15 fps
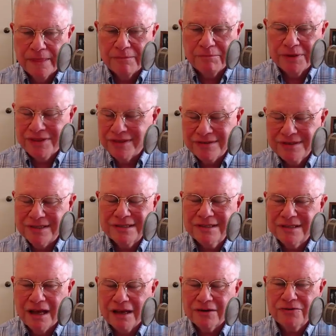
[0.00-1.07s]
But this is
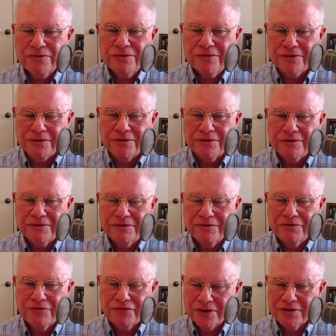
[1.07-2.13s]
not true.
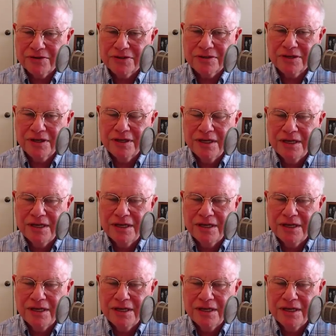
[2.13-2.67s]
First,